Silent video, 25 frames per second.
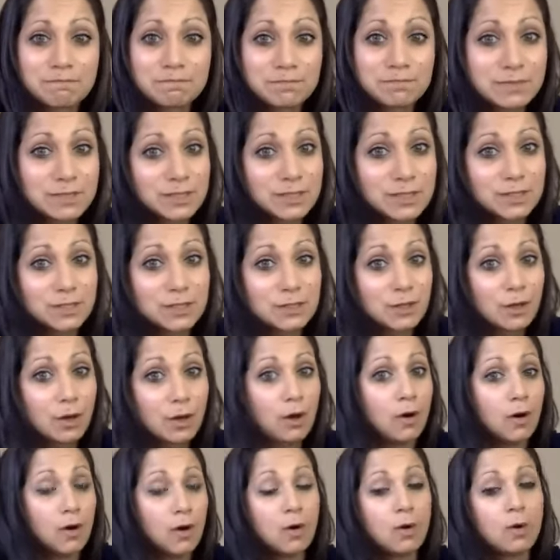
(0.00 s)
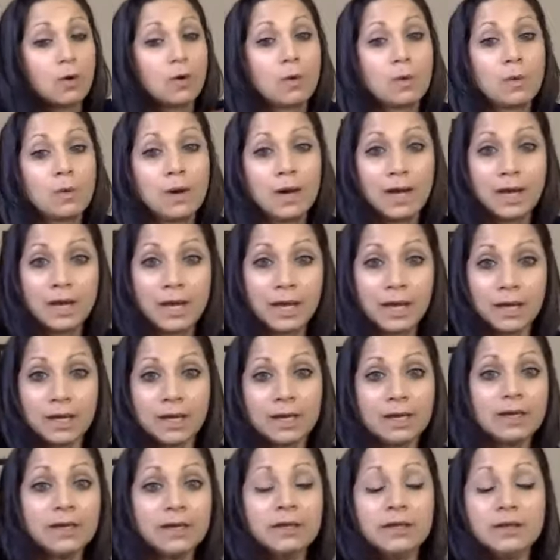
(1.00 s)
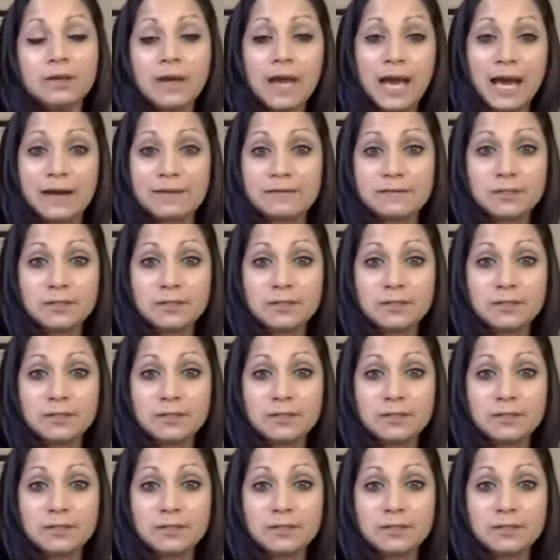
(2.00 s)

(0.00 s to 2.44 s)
So you have